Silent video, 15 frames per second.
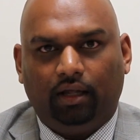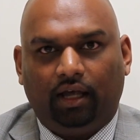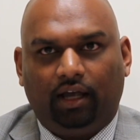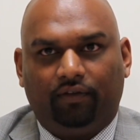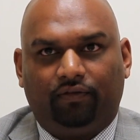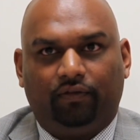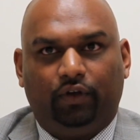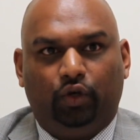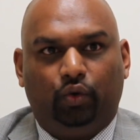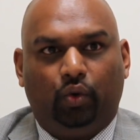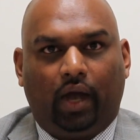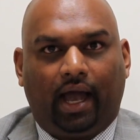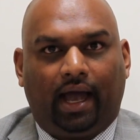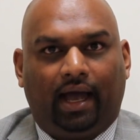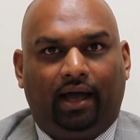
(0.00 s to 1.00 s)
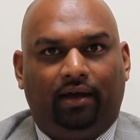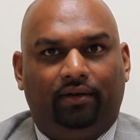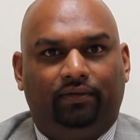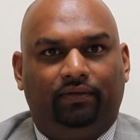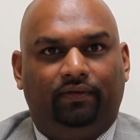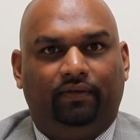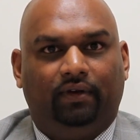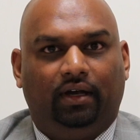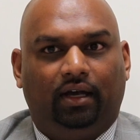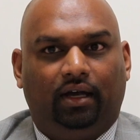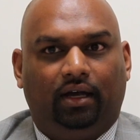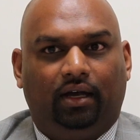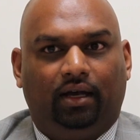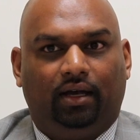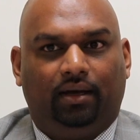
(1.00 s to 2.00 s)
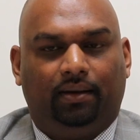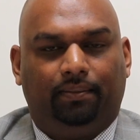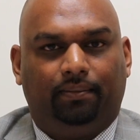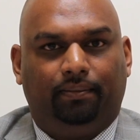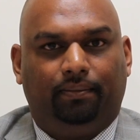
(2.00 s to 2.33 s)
If you have a